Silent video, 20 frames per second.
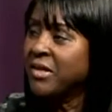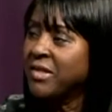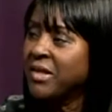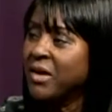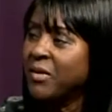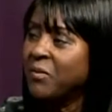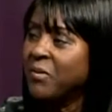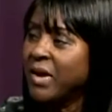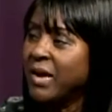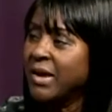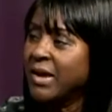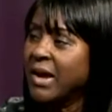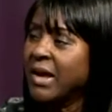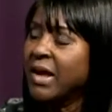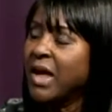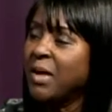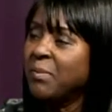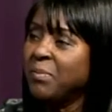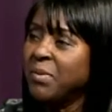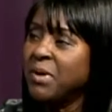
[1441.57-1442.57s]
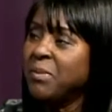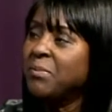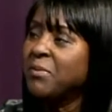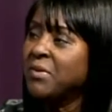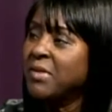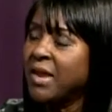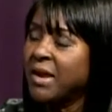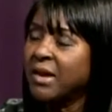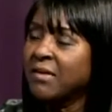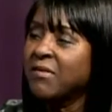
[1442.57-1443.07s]
that weight. I got people
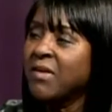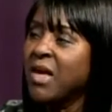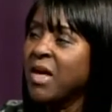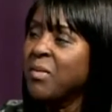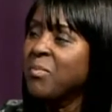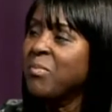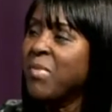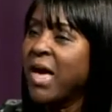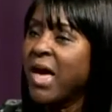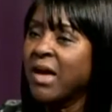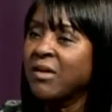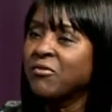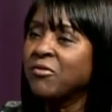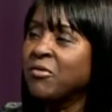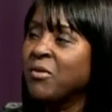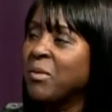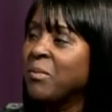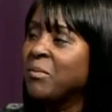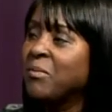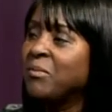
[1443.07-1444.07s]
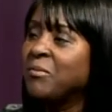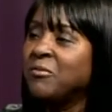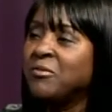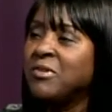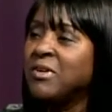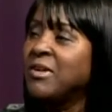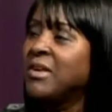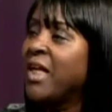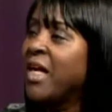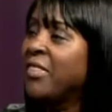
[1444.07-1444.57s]
that have come back from
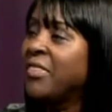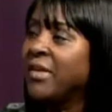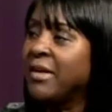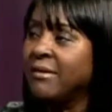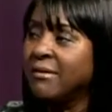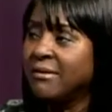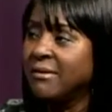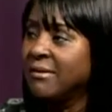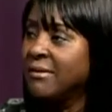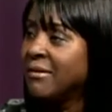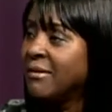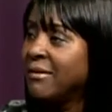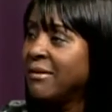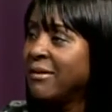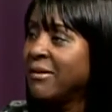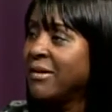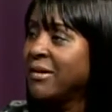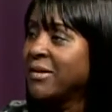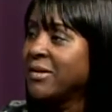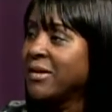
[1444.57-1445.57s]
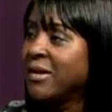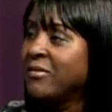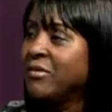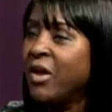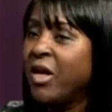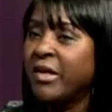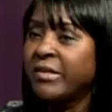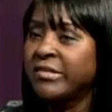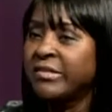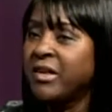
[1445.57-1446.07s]
nothing,
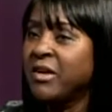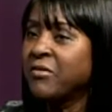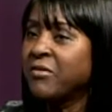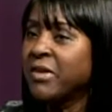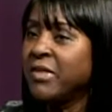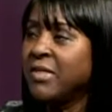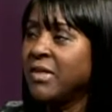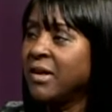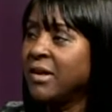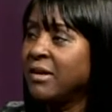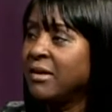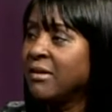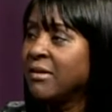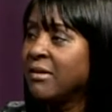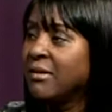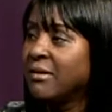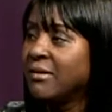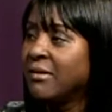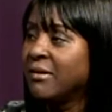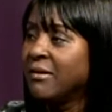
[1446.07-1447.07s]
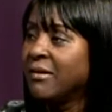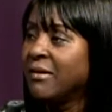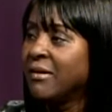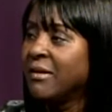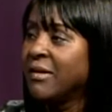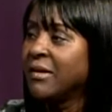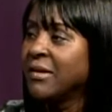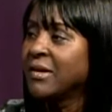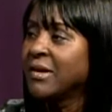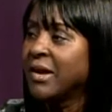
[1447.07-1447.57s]
lost everything,
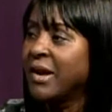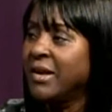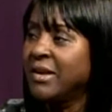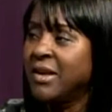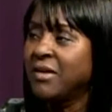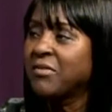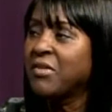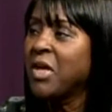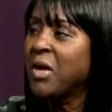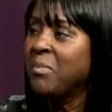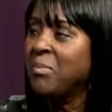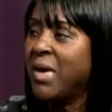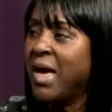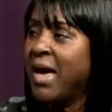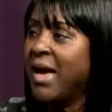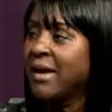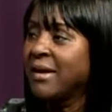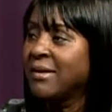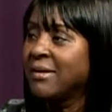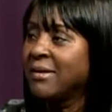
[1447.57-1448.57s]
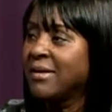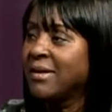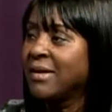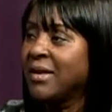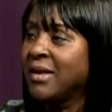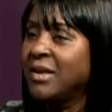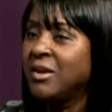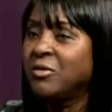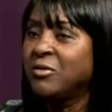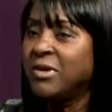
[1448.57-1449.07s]
and have come back
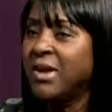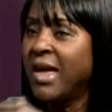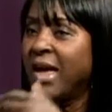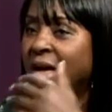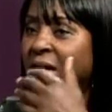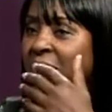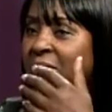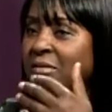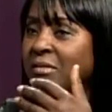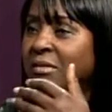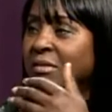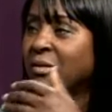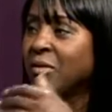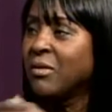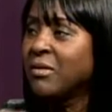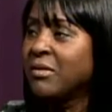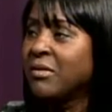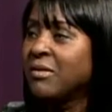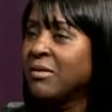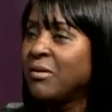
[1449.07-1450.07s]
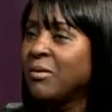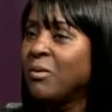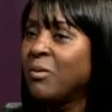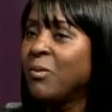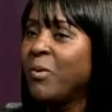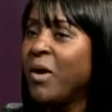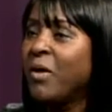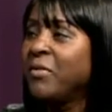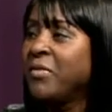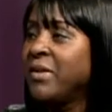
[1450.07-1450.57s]
and are now
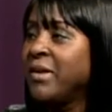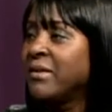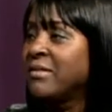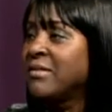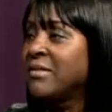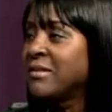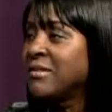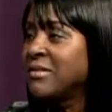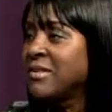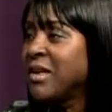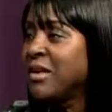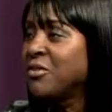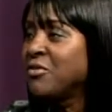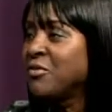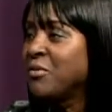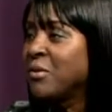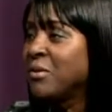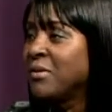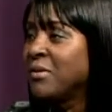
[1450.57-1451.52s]
wealthy and successful.